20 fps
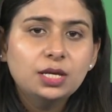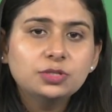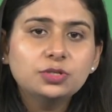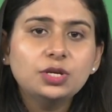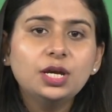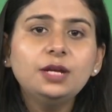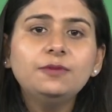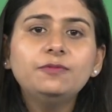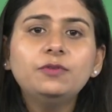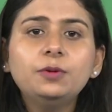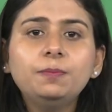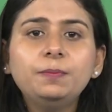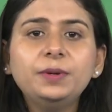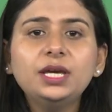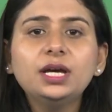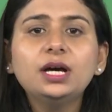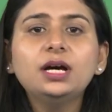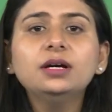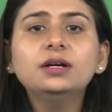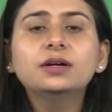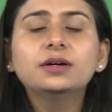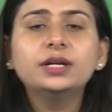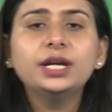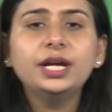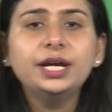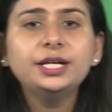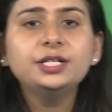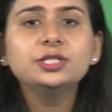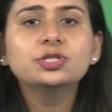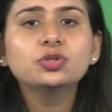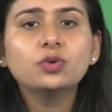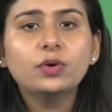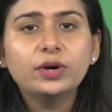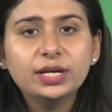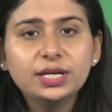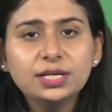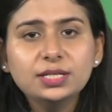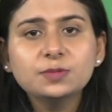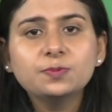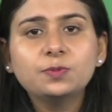So, it would be a great
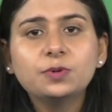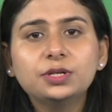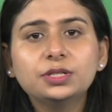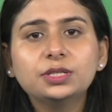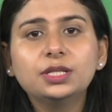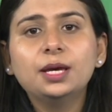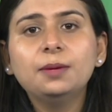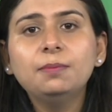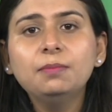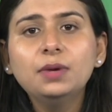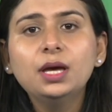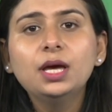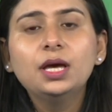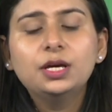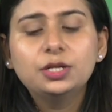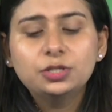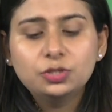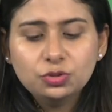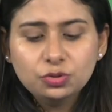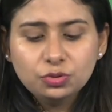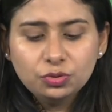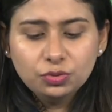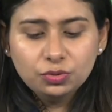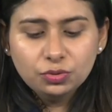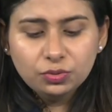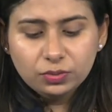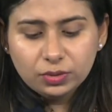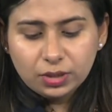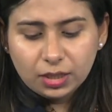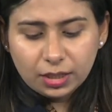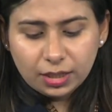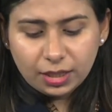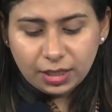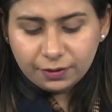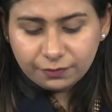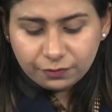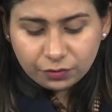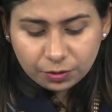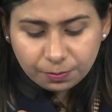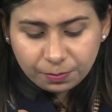choice for them to,
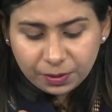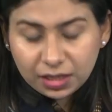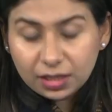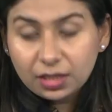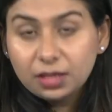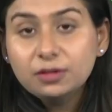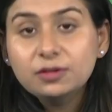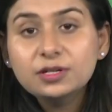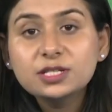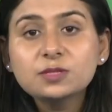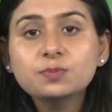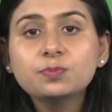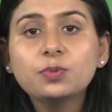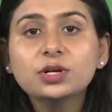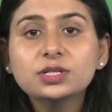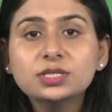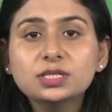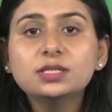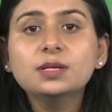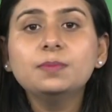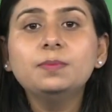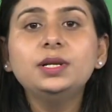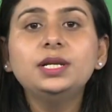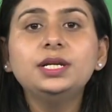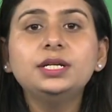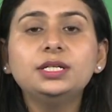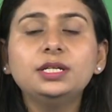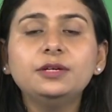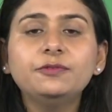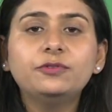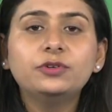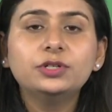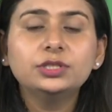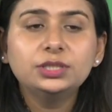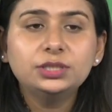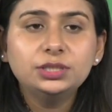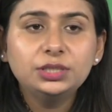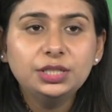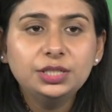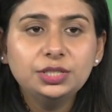it would be a responsibility
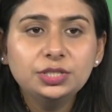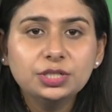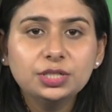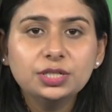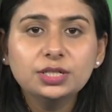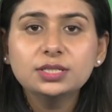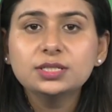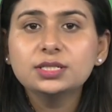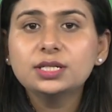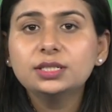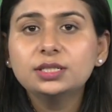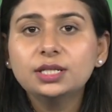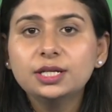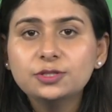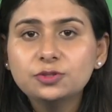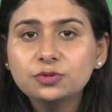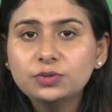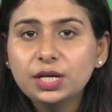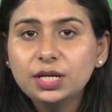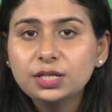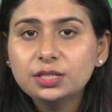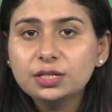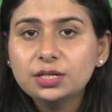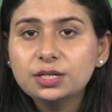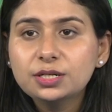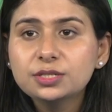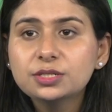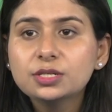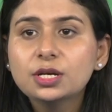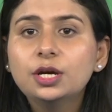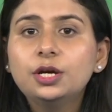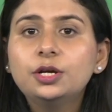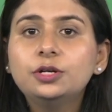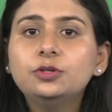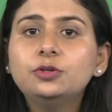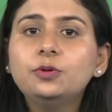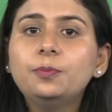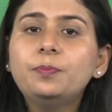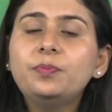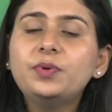for the teachers and the educators
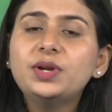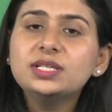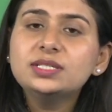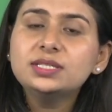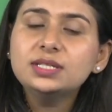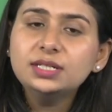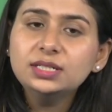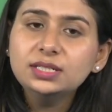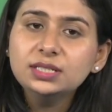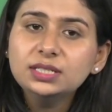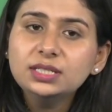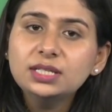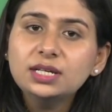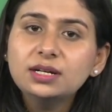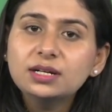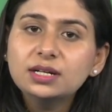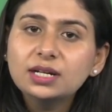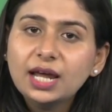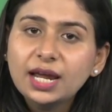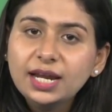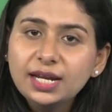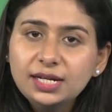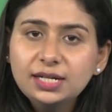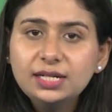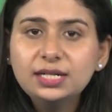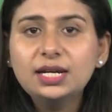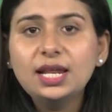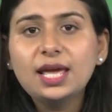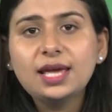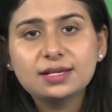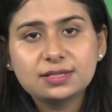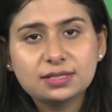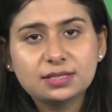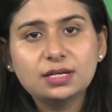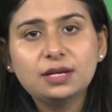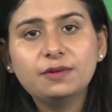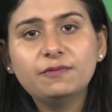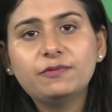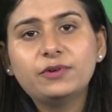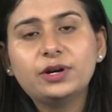to present the right
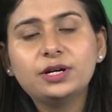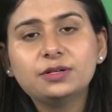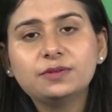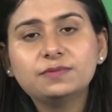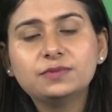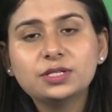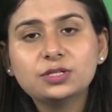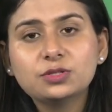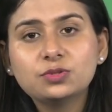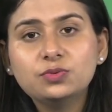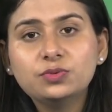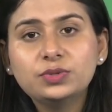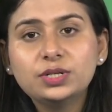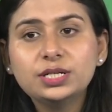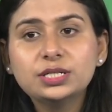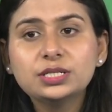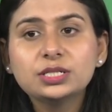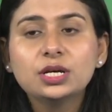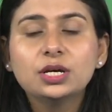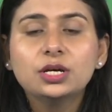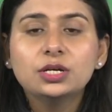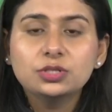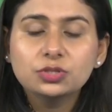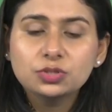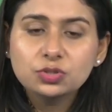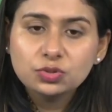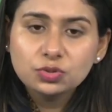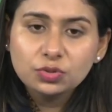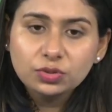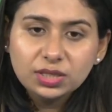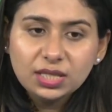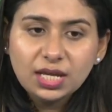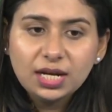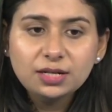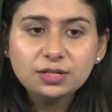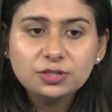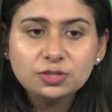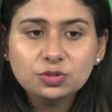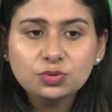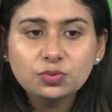text in front of the students, so
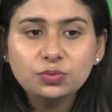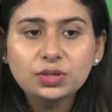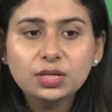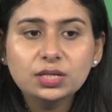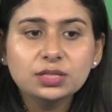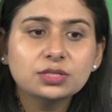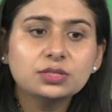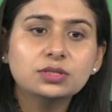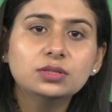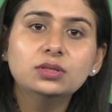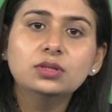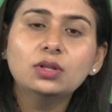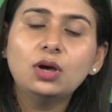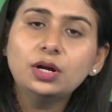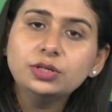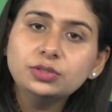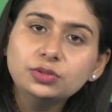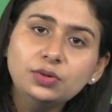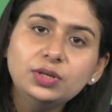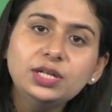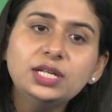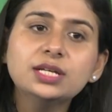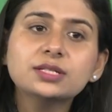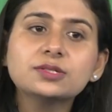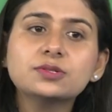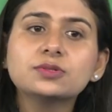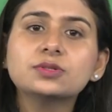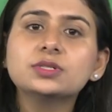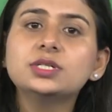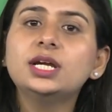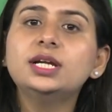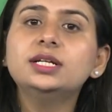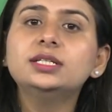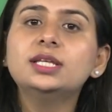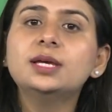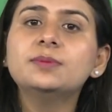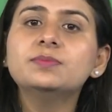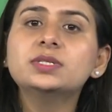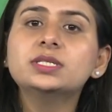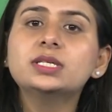that students not only
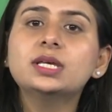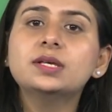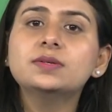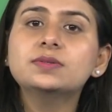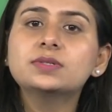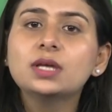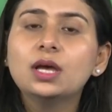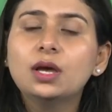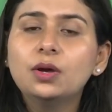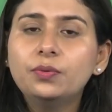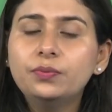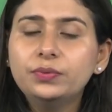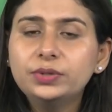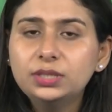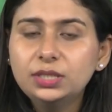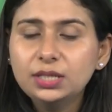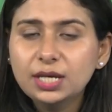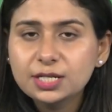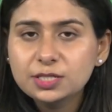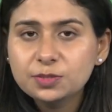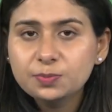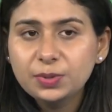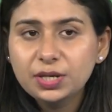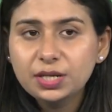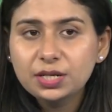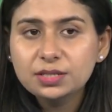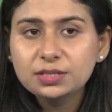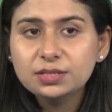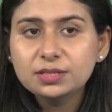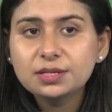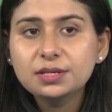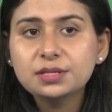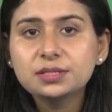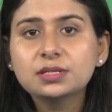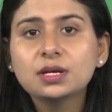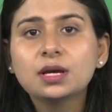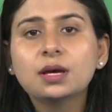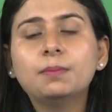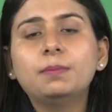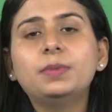associate themselves with the
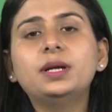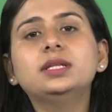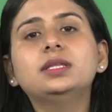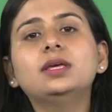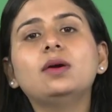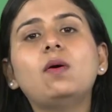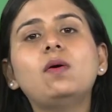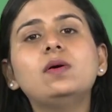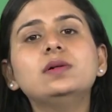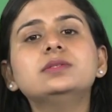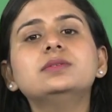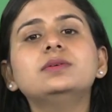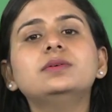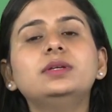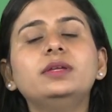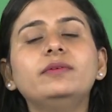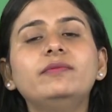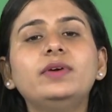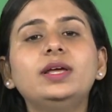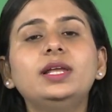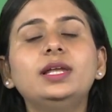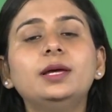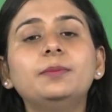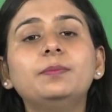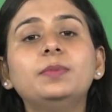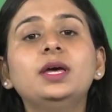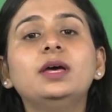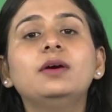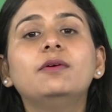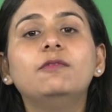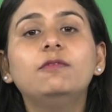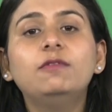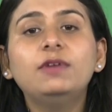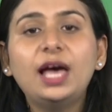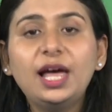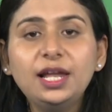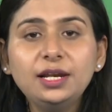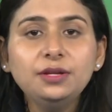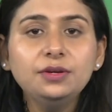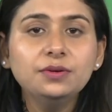experiences, but they also develop
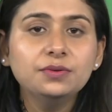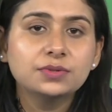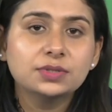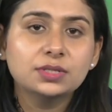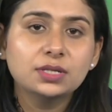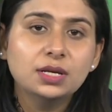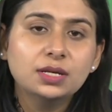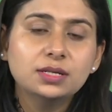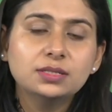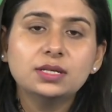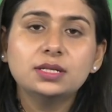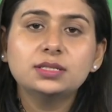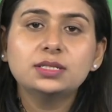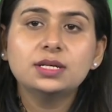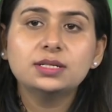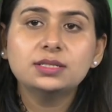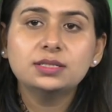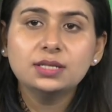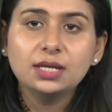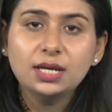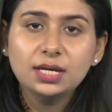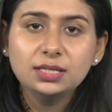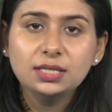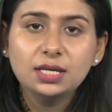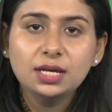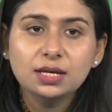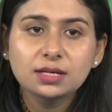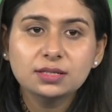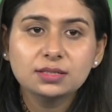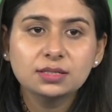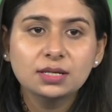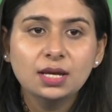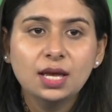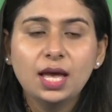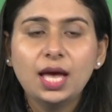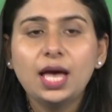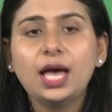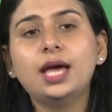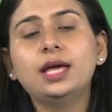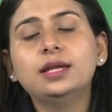values such as ethics
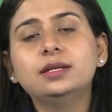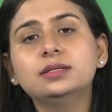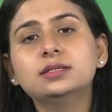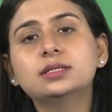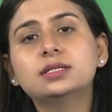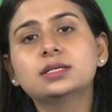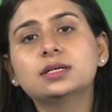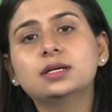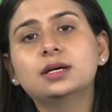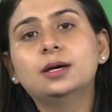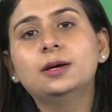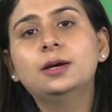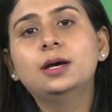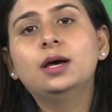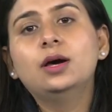and